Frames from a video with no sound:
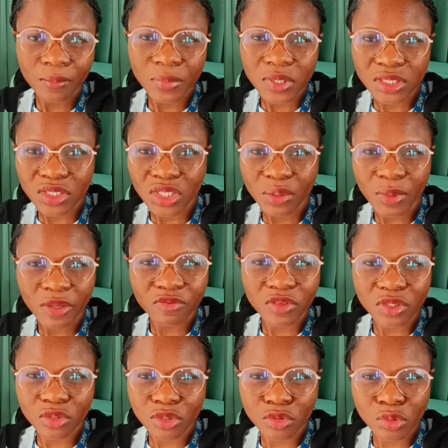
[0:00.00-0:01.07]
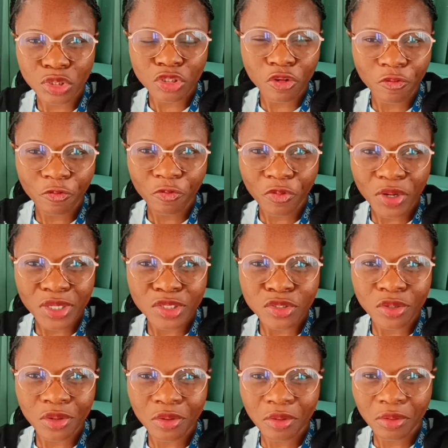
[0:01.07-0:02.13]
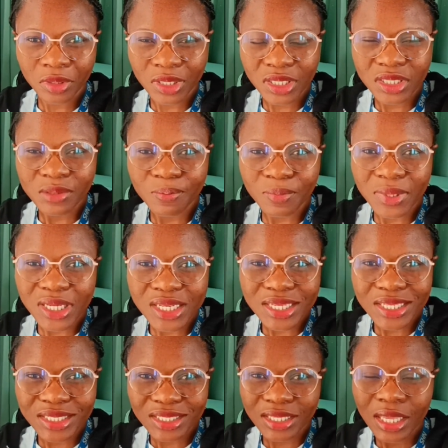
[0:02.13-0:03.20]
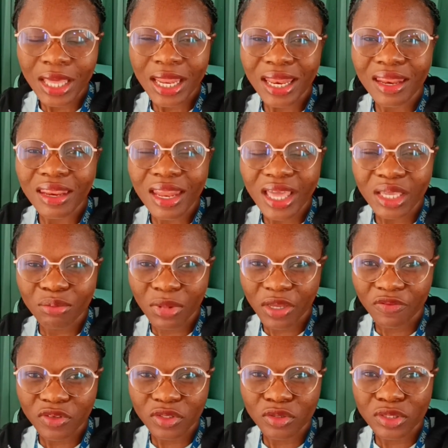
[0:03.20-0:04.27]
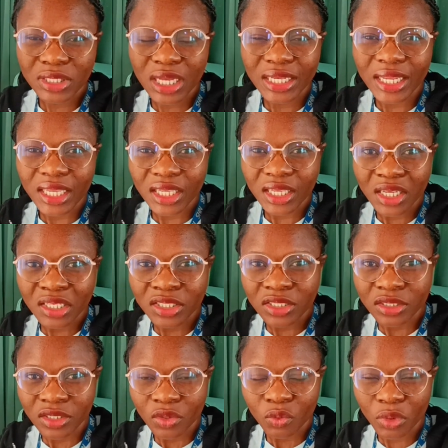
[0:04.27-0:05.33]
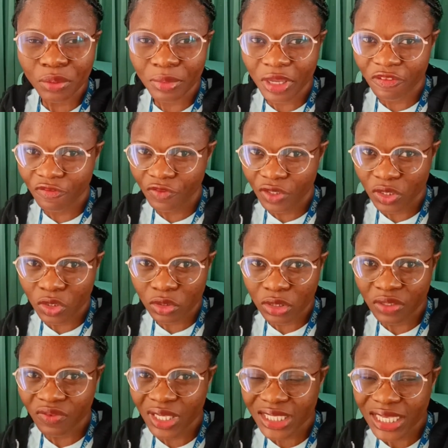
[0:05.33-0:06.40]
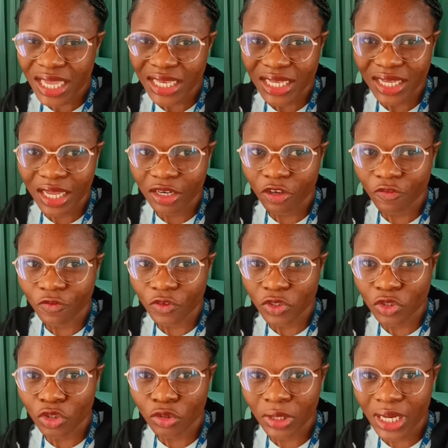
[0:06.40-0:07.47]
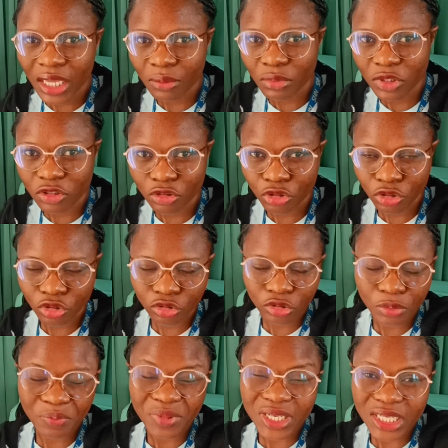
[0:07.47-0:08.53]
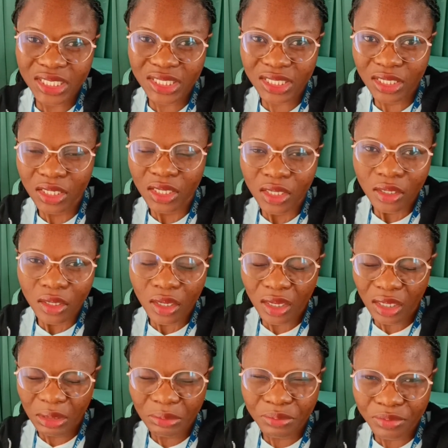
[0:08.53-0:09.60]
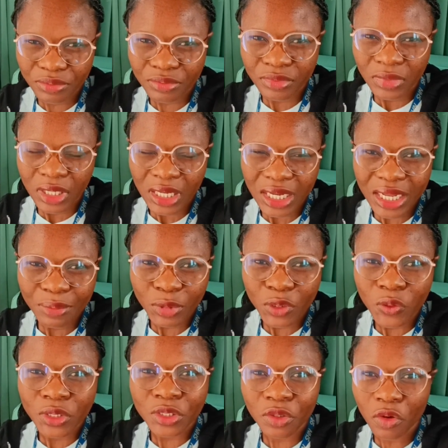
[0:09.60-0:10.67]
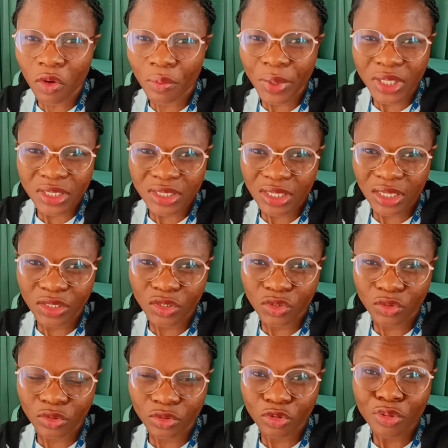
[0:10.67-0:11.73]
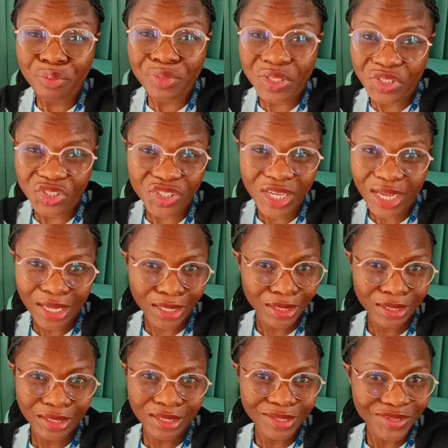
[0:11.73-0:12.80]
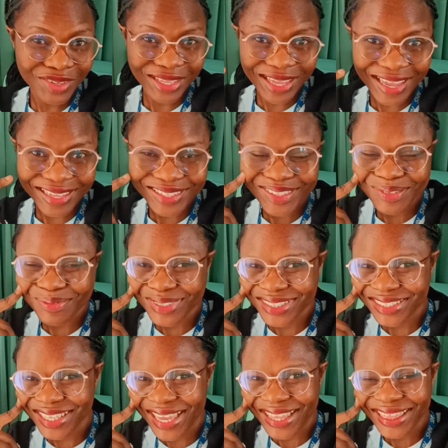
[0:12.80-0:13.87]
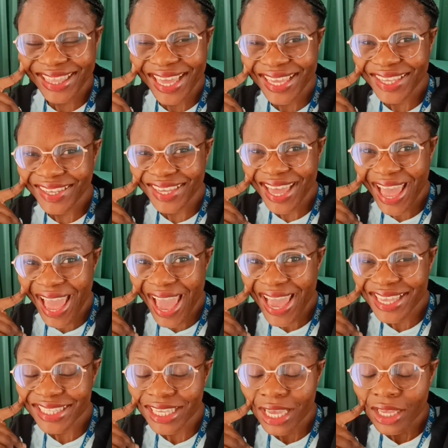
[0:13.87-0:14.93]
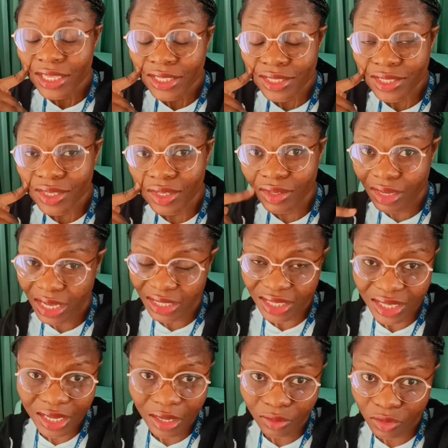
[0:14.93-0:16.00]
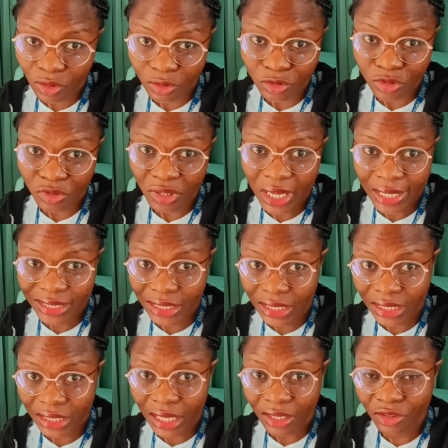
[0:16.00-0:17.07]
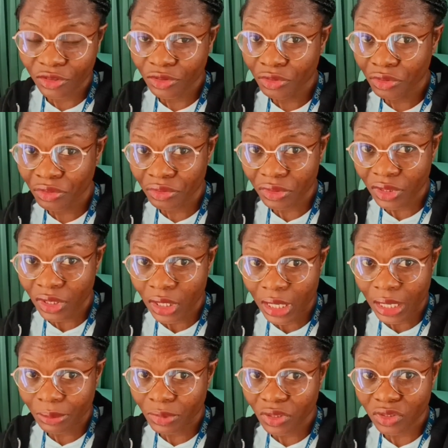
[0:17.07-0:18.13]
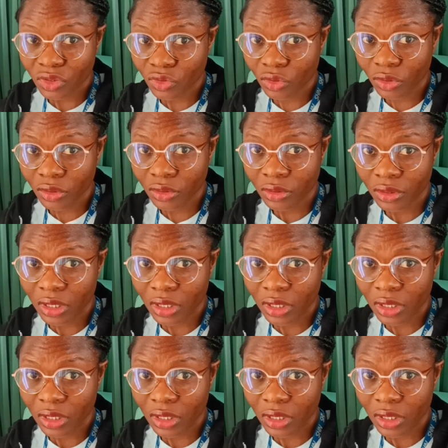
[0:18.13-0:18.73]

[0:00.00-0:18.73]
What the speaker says: Please share my videos with your friends, your colleagues. Please like my videos and engage with my videos. If there's any kind of video you like me to shoot, please let me know in the comment section. Don't be shy. Don't be shy. Thank you guys. So I think I'll talk to you guys later. I don't know, I'm not sure.